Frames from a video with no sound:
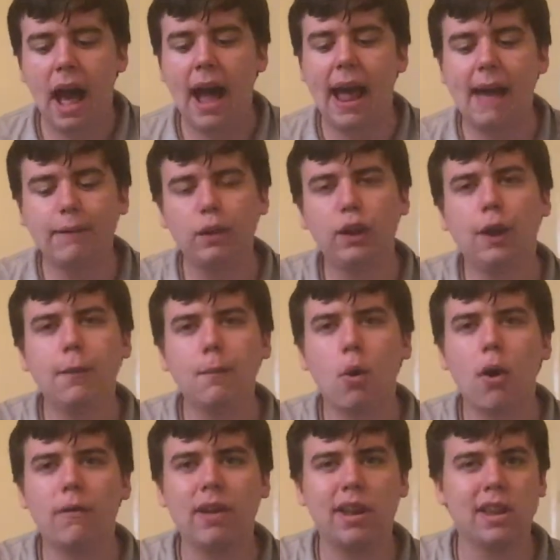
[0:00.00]
I have a little
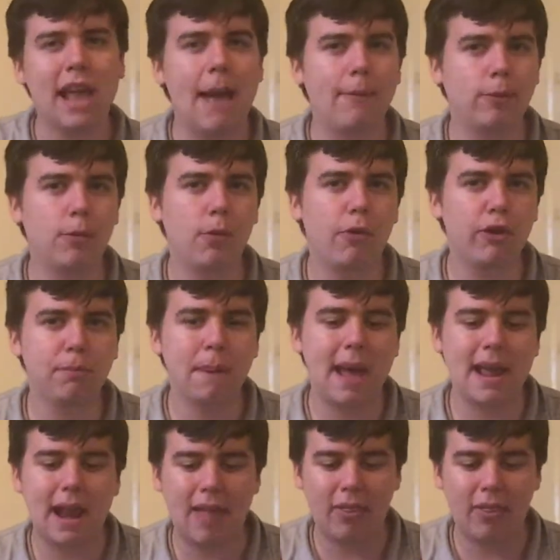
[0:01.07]
more of an establishment with this band.